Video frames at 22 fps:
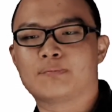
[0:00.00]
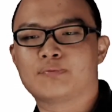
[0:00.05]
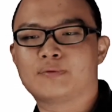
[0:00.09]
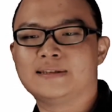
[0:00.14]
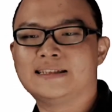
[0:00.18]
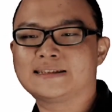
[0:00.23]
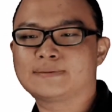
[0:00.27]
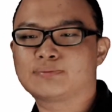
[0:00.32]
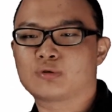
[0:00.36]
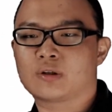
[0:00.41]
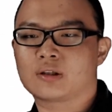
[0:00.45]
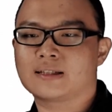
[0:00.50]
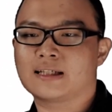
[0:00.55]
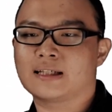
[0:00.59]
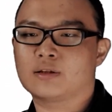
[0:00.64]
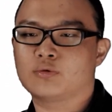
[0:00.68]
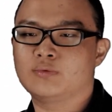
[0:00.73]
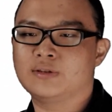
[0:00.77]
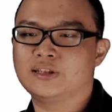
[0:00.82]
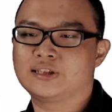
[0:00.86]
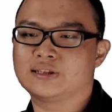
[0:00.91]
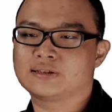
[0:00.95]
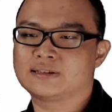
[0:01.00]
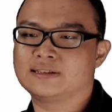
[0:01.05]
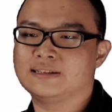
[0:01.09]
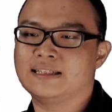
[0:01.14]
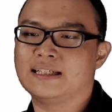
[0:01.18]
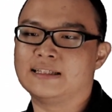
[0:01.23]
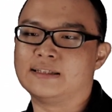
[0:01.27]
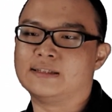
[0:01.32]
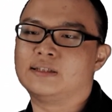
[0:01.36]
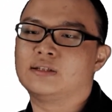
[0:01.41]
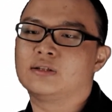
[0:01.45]
This product reaches
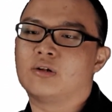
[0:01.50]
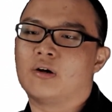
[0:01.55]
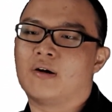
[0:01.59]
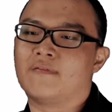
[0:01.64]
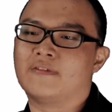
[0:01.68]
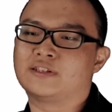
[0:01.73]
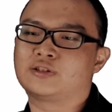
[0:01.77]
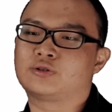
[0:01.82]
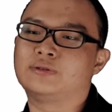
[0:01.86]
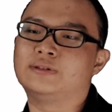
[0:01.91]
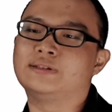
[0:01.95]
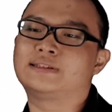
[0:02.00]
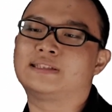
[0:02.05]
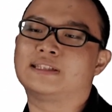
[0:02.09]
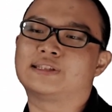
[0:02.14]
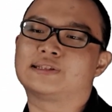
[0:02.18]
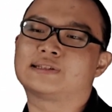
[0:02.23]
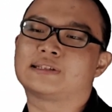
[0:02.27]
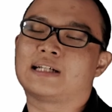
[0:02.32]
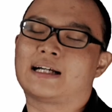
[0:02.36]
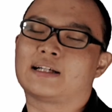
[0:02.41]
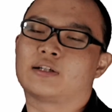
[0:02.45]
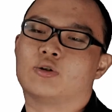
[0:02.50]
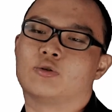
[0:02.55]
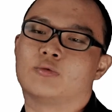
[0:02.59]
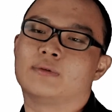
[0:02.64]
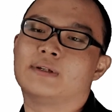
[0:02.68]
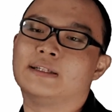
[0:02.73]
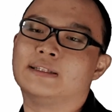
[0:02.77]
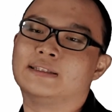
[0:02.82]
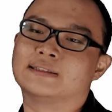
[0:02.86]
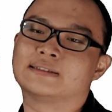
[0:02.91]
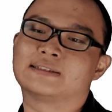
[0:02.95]
the end of the three-stage
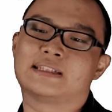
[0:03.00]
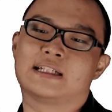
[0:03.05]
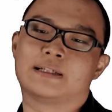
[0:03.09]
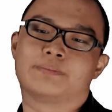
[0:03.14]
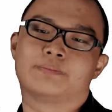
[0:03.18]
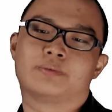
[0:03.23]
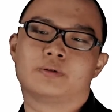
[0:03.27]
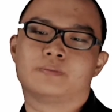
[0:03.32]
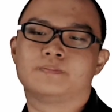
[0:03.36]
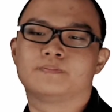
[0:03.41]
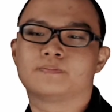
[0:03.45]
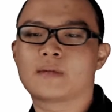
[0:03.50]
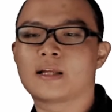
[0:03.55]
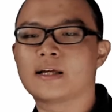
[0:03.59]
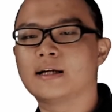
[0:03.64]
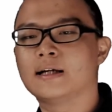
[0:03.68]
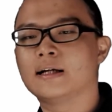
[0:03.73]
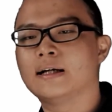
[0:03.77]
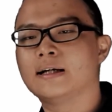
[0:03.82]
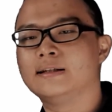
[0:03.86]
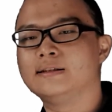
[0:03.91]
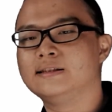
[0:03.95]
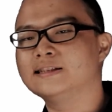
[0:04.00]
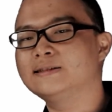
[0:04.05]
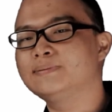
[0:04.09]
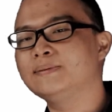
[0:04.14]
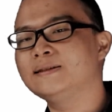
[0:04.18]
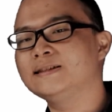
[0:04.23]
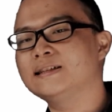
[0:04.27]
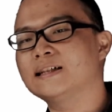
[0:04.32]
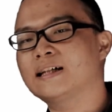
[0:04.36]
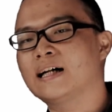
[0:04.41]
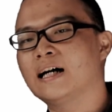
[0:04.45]
cycle in this step. This
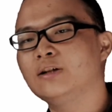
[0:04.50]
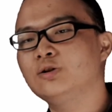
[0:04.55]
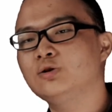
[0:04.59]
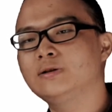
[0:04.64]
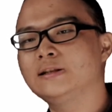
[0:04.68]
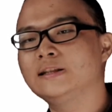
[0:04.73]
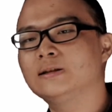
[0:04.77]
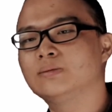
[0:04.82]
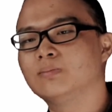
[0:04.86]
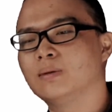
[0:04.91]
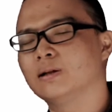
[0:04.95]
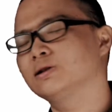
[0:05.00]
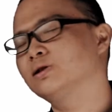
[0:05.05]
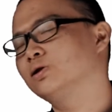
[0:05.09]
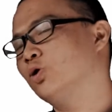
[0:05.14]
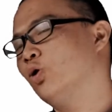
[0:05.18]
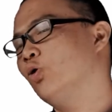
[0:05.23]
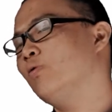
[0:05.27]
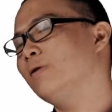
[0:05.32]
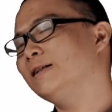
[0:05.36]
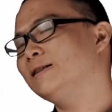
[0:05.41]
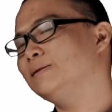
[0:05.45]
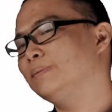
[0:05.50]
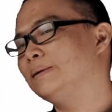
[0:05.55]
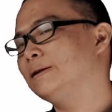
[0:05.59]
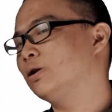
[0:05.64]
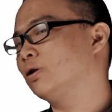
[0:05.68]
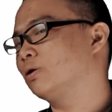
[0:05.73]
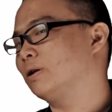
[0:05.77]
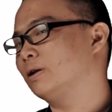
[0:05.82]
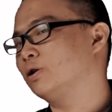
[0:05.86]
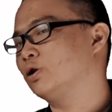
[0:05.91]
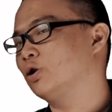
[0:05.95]
means that countries must always be
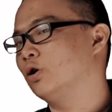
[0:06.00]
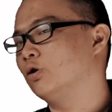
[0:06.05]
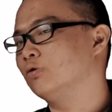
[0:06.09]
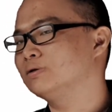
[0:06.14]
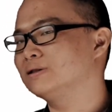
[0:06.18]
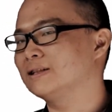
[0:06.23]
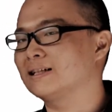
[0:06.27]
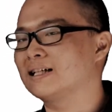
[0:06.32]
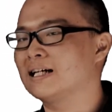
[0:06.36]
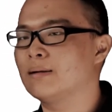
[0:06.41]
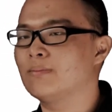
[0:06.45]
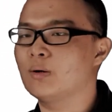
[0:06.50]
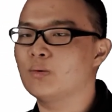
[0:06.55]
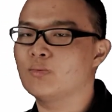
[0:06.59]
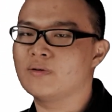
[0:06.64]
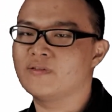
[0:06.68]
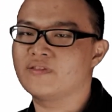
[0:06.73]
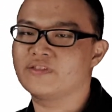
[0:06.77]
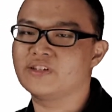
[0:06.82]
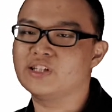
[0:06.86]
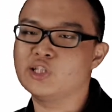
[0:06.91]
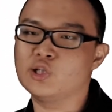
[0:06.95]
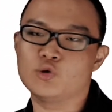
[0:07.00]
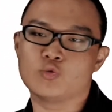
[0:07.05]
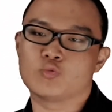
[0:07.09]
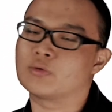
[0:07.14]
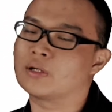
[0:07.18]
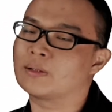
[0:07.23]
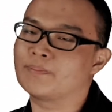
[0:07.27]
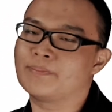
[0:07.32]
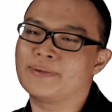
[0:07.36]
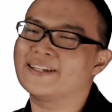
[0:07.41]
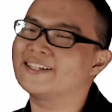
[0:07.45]
on their toes and come up with
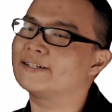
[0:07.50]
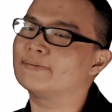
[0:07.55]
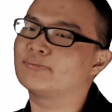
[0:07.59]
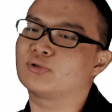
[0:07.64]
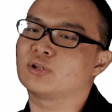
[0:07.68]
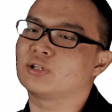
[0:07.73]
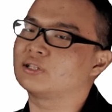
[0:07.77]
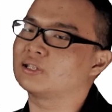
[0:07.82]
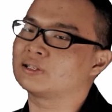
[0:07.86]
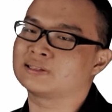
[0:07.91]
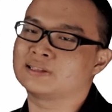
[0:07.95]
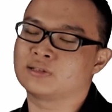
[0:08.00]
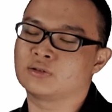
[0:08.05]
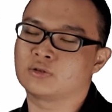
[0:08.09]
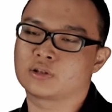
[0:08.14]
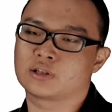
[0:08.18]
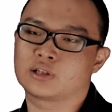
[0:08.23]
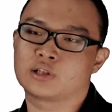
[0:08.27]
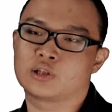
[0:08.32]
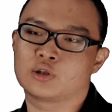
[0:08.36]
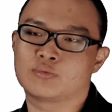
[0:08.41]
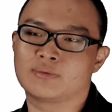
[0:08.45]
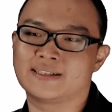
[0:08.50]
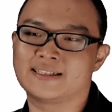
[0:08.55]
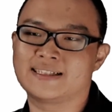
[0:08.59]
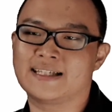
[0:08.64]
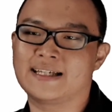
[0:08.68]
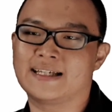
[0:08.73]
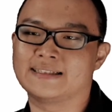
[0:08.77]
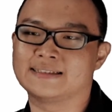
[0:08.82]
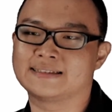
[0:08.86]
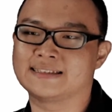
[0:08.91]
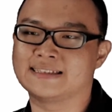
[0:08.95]
new and better products in order to
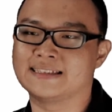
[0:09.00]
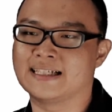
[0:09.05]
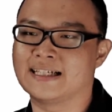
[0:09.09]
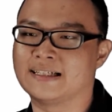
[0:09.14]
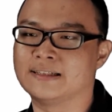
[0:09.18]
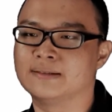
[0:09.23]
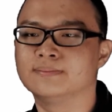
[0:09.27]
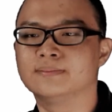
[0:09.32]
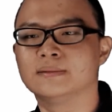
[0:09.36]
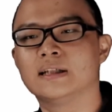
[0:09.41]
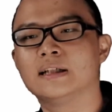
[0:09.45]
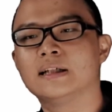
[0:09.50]
retain CA.